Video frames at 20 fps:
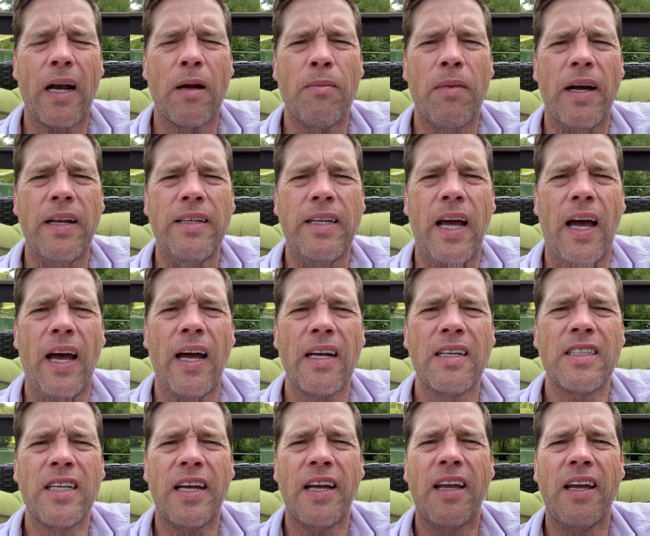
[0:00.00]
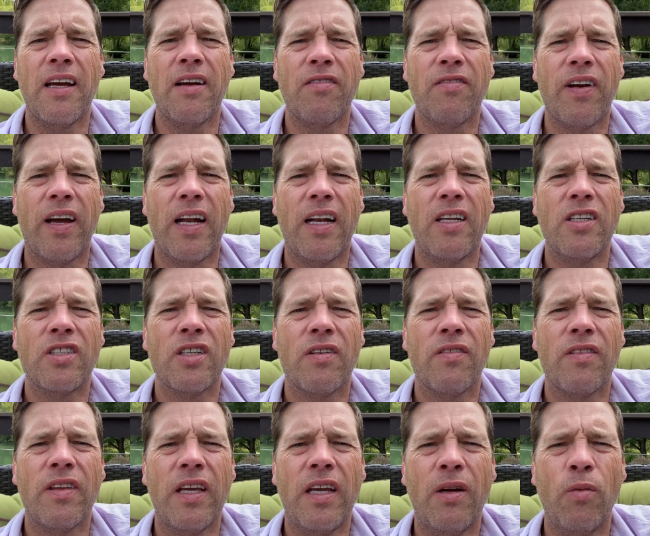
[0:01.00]
on my deck taking advantage
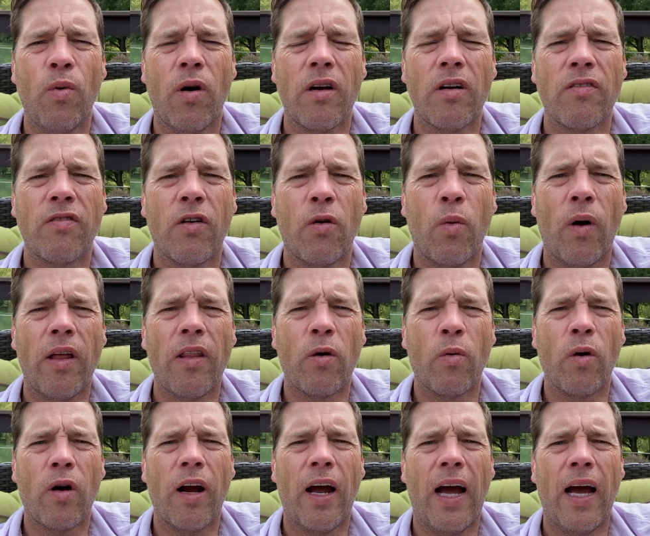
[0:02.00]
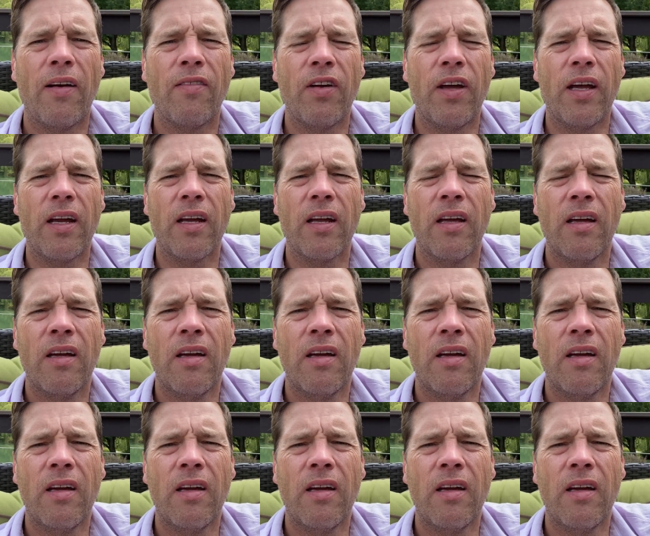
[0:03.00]
of the wonderful weather we're having.